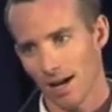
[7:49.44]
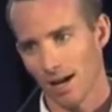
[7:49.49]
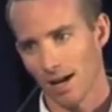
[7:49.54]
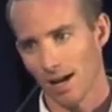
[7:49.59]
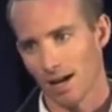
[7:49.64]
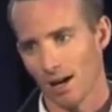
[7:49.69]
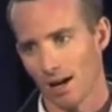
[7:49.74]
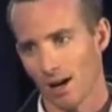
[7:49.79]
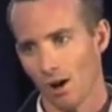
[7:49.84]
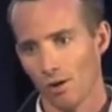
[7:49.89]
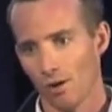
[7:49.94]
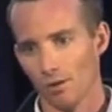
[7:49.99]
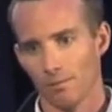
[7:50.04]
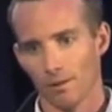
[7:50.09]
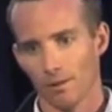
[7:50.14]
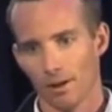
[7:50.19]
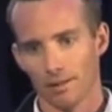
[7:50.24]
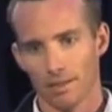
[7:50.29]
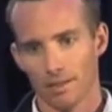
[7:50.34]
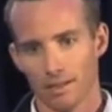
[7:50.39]
are owned
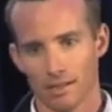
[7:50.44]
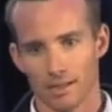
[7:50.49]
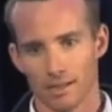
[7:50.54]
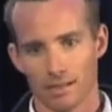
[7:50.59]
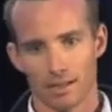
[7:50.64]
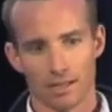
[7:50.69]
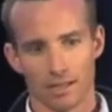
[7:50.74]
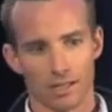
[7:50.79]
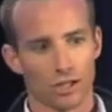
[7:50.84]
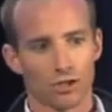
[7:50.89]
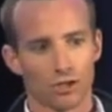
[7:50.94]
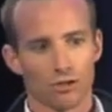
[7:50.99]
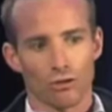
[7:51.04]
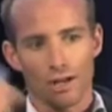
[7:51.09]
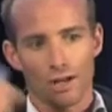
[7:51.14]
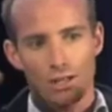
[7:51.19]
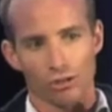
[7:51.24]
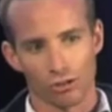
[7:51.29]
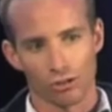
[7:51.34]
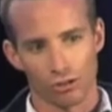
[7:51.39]
by these
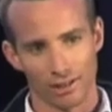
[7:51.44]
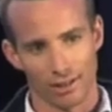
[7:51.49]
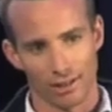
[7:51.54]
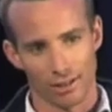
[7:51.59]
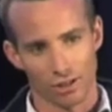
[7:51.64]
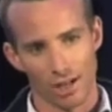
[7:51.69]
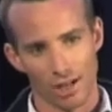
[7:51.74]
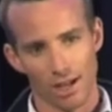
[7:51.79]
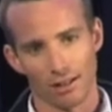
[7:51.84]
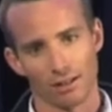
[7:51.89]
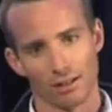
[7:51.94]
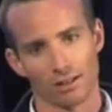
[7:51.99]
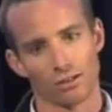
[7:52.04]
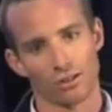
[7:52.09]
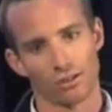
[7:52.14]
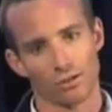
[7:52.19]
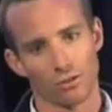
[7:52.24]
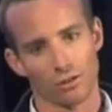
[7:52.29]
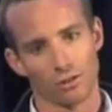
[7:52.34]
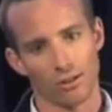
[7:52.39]
structurally
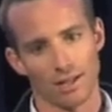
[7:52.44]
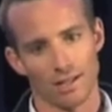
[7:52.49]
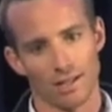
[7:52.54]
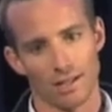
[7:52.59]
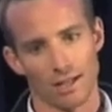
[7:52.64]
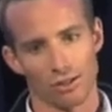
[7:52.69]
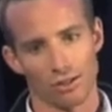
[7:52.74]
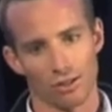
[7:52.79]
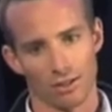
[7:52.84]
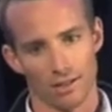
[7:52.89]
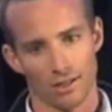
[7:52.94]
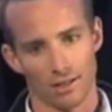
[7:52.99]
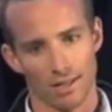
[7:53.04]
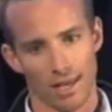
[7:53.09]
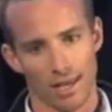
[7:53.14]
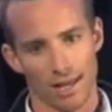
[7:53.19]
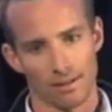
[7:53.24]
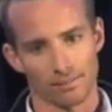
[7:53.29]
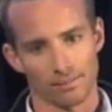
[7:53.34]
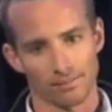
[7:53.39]
challenged organisations
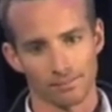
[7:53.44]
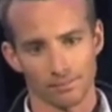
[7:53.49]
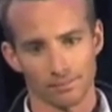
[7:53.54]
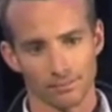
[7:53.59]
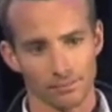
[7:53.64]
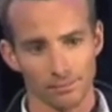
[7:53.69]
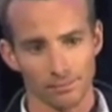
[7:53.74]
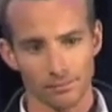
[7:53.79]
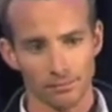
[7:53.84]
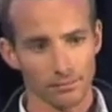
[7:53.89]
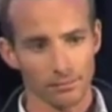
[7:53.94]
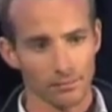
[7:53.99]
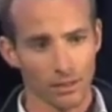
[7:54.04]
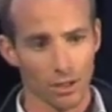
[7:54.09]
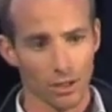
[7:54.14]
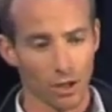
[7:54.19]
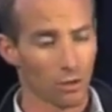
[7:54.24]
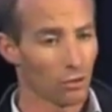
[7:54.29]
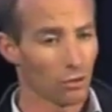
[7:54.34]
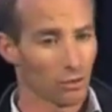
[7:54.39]
that,
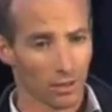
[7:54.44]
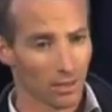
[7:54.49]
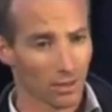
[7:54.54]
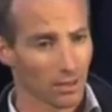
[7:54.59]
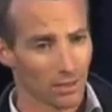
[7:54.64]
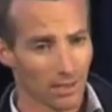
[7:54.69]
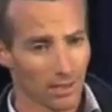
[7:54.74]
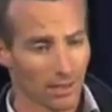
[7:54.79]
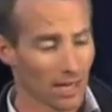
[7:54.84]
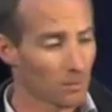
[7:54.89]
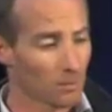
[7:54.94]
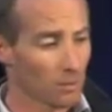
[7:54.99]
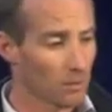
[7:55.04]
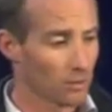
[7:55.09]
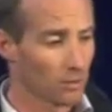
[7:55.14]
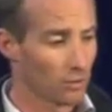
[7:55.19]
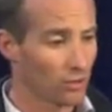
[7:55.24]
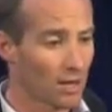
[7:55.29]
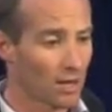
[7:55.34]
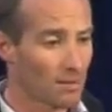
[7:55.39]
in the same way
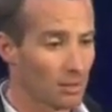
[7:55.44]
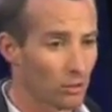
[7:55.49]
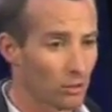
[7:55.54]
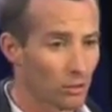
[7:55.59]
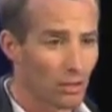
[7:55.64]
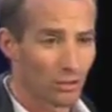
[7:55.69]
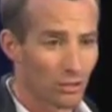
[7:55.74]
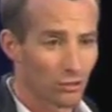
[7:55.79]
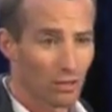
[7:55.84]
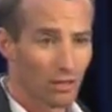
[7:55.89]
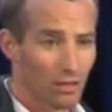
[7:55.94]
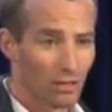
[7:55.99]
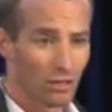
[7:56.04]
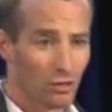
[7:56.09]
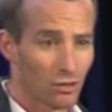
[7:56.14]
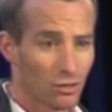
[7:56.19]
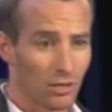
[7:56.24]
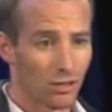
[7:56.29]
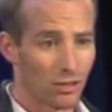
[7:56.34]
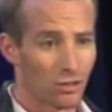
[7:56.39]
with Trade Me, all I was trying
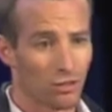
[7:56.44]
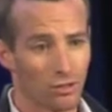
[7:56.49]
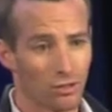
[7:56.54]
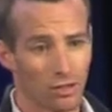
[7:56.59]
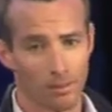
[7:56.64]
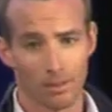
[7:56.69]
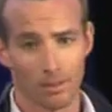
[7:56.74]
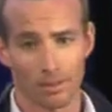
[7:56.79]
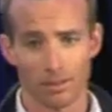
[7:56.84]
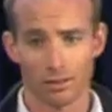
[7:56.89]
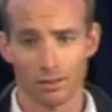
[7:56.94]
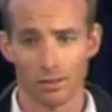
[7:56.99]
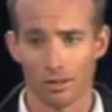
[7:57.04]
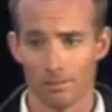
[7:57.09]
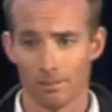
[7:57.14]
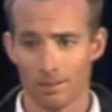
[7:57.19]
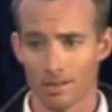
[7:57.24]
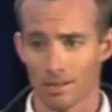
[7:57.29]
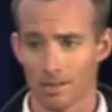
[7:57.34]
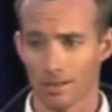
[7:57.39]
to do is turn their $1
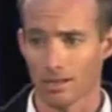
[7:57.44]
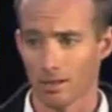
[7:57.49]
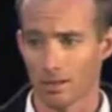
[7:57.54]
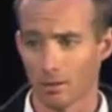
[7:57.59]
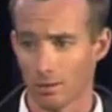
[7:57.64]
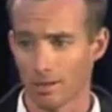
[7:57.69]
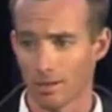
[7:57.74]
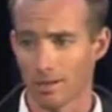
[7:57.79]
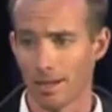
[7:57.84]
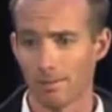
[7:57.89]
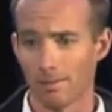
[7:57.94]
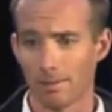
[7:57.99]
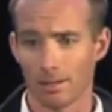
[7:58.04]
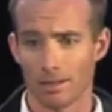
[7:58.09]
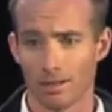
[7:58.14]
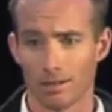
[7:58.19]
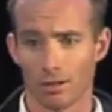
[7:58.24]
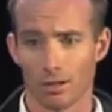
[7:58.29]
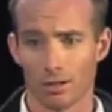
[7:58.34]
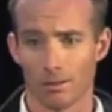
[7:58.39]
billion business into a $10
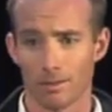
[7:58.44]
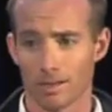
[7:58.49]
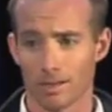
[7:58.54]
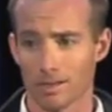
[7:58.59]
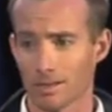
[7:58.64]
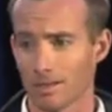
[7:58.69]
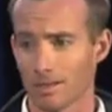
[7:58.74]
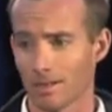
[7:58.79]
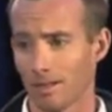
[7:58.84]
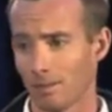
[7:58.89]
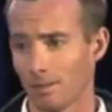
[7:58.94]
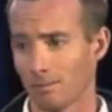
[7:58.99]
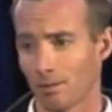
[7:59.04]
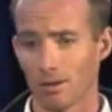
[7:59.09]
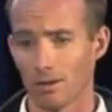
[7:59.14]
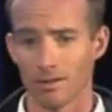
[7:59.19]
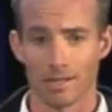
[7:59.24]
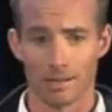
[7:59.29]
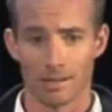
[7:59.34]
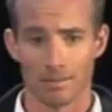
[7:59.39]
million business, and in the
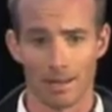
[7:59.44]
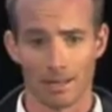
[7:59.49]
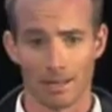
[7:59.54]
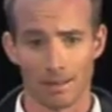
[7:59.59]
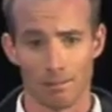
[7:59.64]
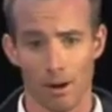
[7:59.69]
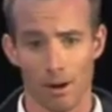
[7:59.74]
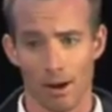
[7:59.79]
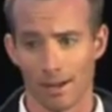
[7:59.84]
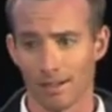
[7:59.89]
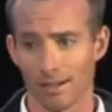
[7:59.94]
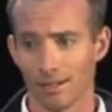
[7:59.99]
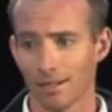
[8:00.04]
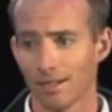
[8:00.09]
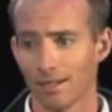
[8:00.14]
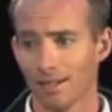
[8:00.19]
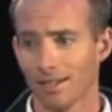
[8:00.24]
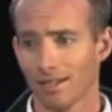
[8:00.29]
process make it mine.